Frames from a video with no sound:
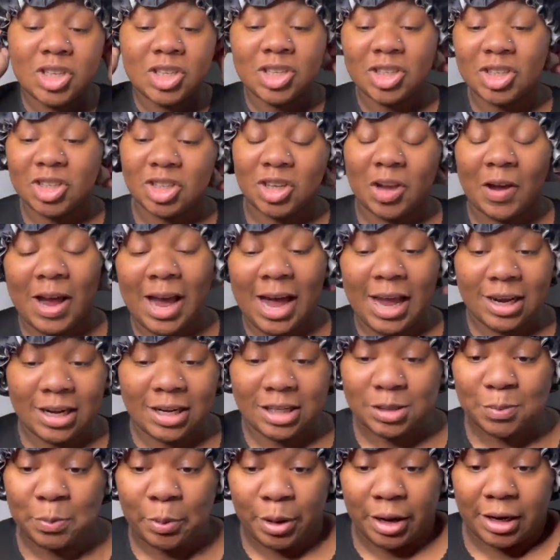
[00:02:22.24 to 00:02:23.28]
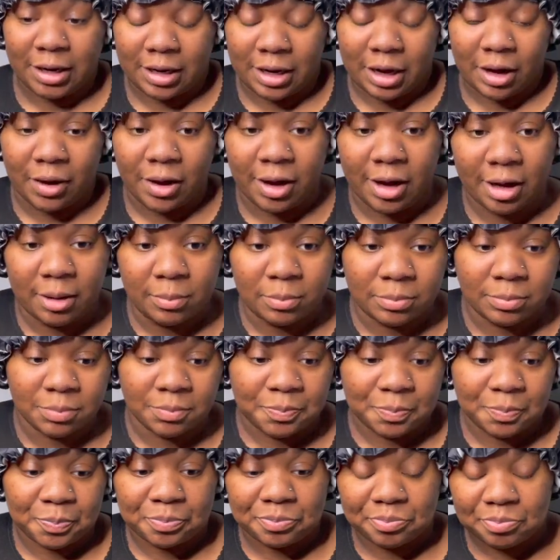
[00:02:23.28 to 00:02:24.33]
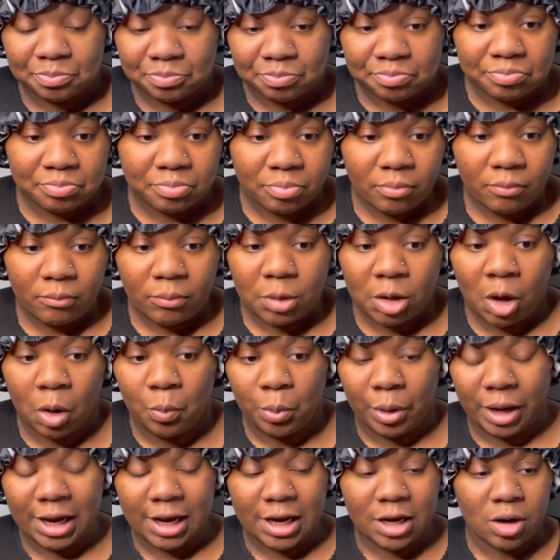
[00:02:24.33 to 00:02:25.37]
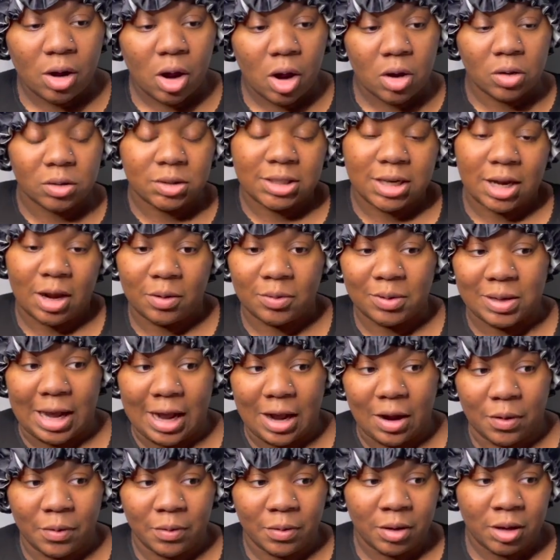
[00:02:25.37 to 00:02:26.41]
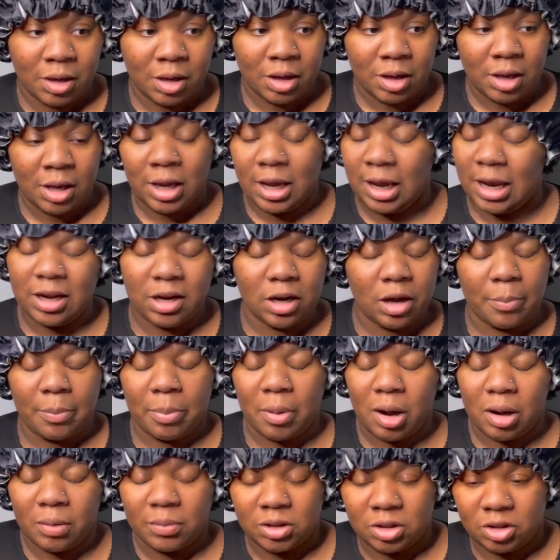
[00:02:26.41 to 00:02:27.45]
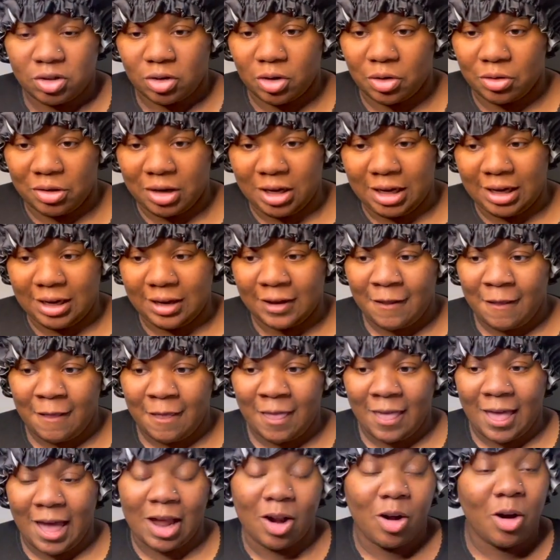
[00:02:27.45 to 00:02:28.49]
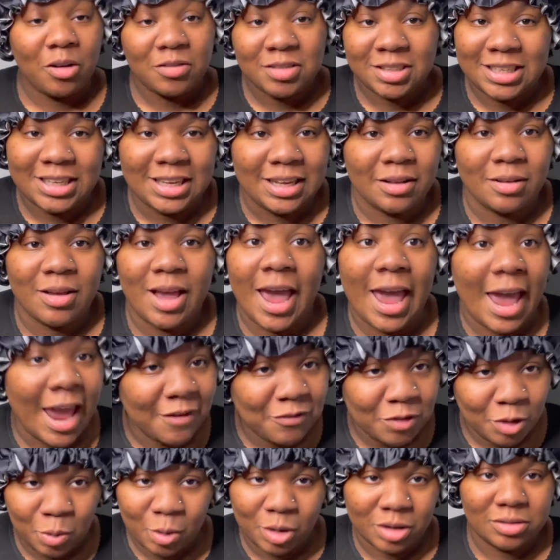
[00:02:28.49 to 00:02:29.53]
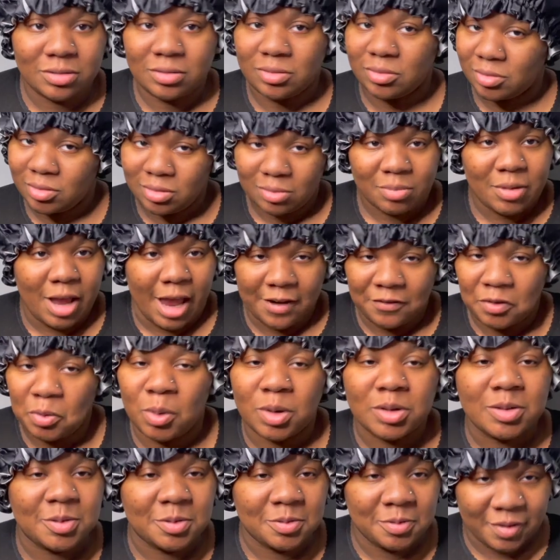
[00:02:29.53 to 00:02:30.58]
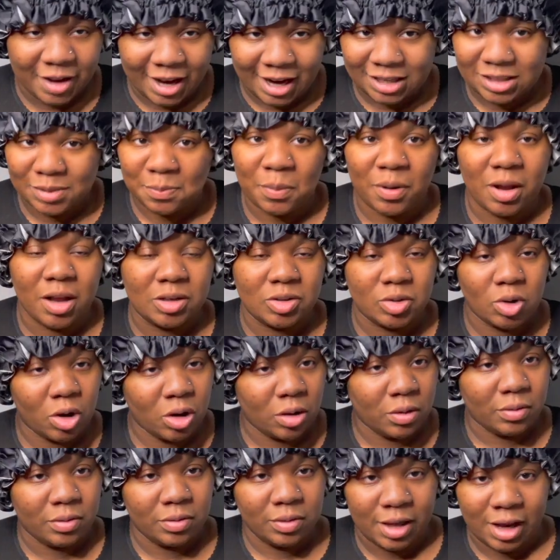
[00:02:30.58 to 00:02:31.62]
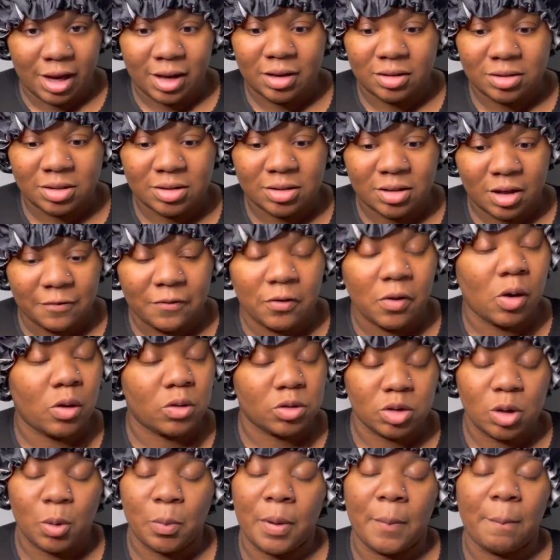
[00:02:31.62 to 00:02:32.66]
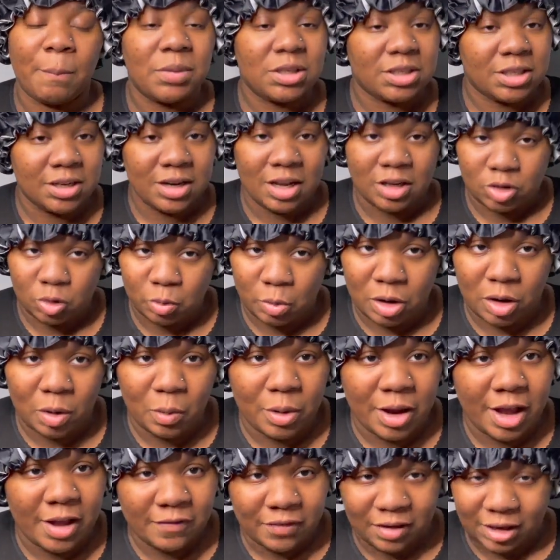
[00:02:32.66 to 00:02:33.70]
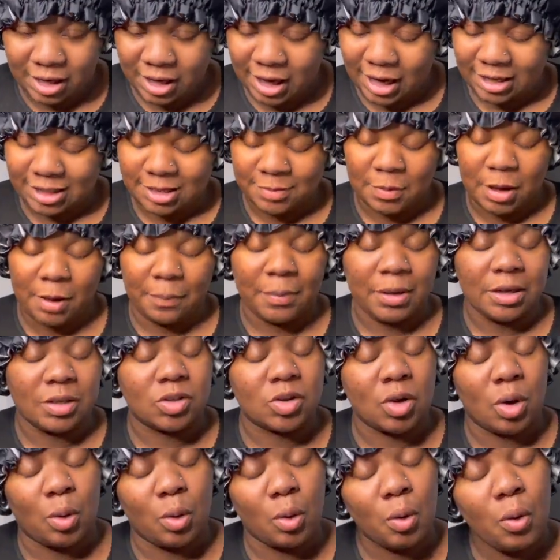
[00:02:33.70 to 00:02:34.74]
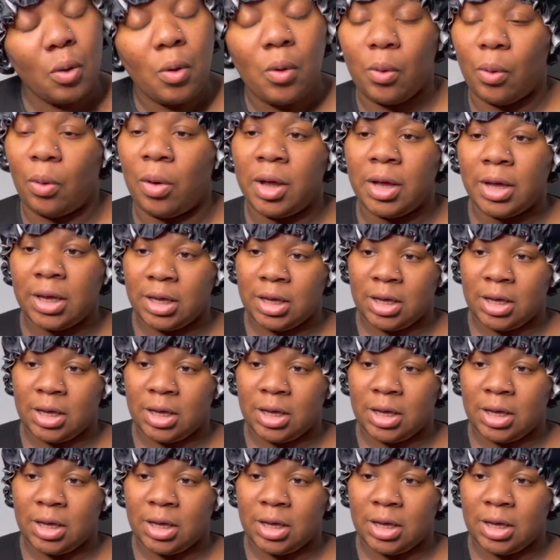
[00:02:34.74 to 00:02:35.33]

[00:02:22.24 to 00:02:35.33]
So at this point now, we're in the hotel now, in the apartment, sorry. And obviously, everyone's vexed because their stuff also went missing as well, and whatever the case may be. So cool.